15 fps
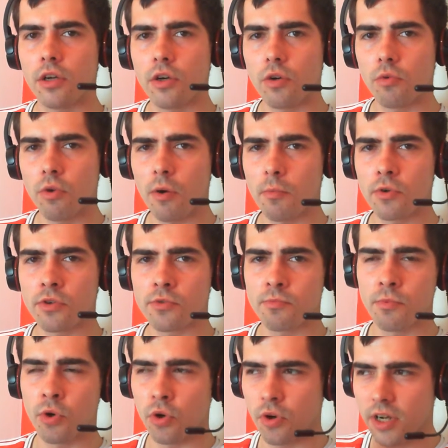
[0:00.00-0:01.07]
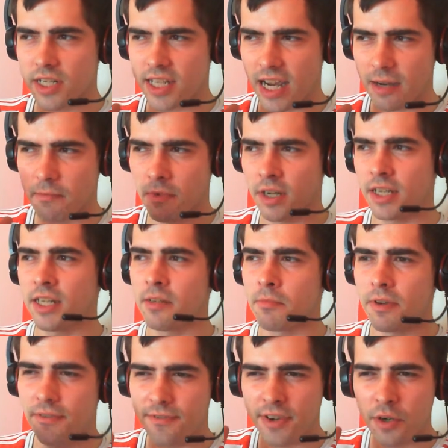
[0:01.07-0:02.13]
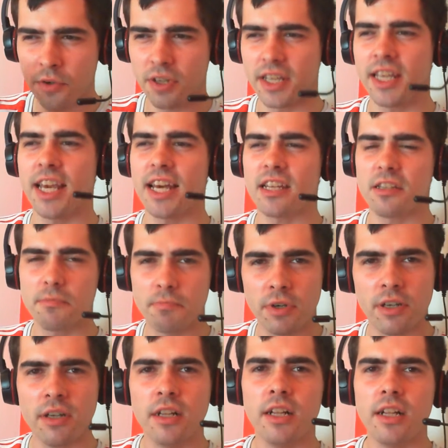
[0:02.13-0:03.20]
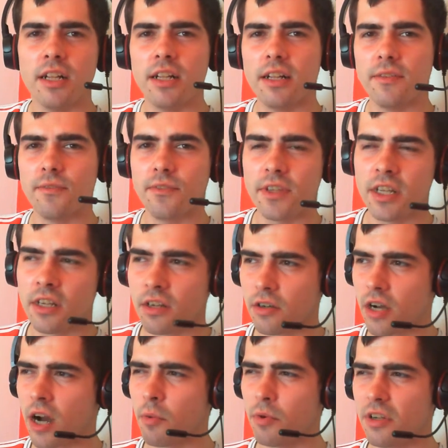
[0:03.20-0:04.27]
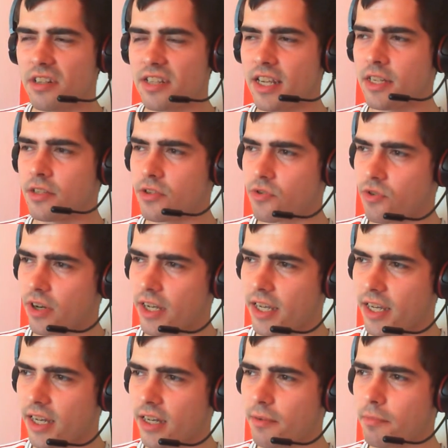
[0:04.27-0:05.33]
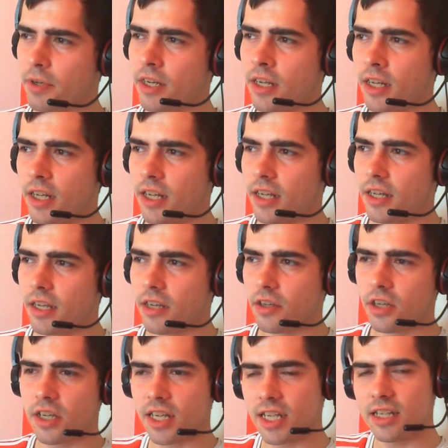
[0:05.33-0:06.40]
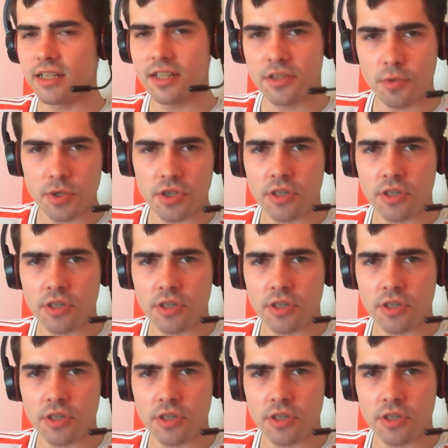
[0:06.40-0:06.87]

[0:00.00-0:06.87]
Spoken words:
Watmore's more attack-minded midfielder, yes, but you know, I wouldn't say he's a striker, but you know, you could easily switch the